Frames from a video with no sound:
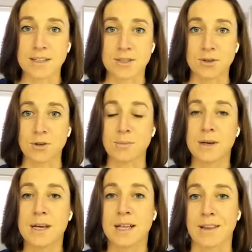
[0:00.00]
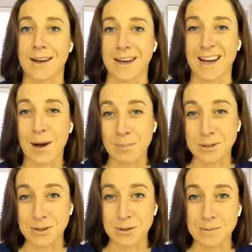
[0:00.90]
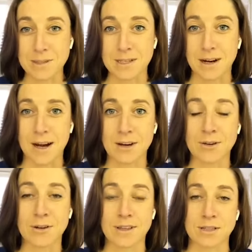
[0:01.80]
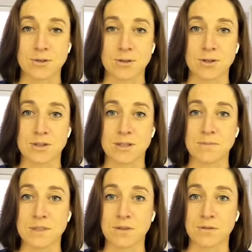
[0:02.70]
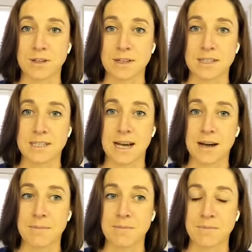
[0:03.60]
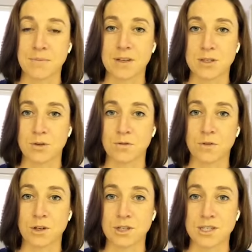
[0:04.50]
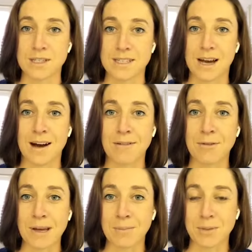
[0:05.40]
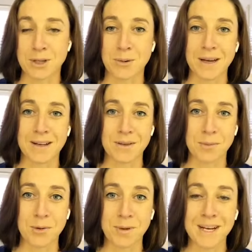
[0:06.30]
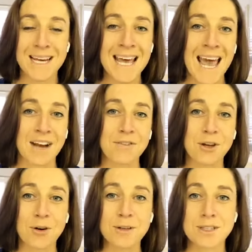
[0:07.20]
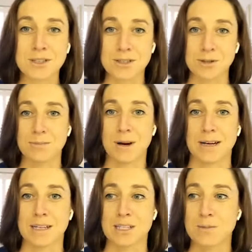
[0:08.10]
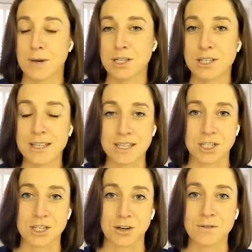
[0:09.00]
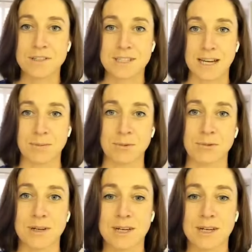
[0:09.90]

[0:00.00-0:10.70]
soup like a cuppa soup style. There's also some different sort of versions halfway in between at the moment. And if you go into the supermarket, especially in the shelf stable